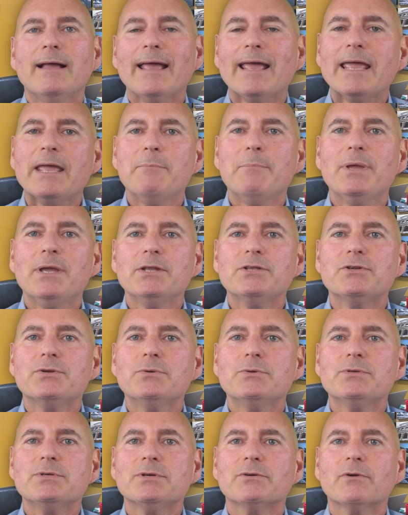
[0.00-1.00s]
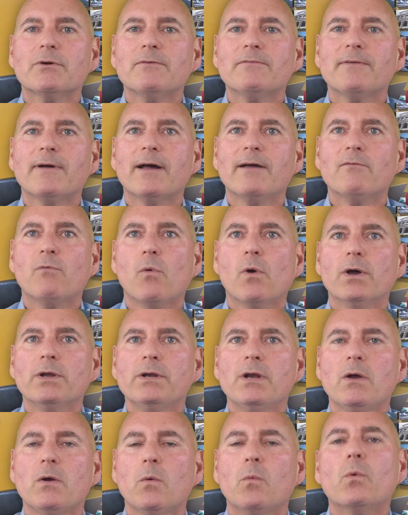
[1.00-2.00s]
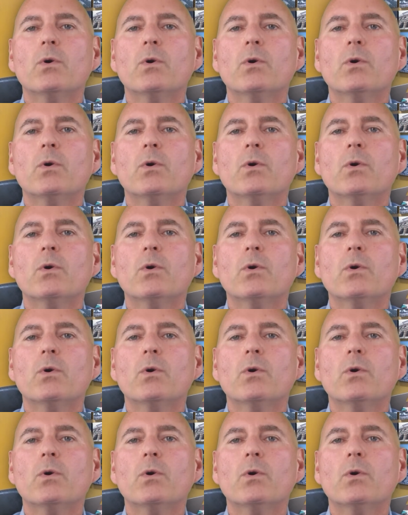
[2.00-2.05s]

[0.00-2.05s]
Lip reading: AB 2051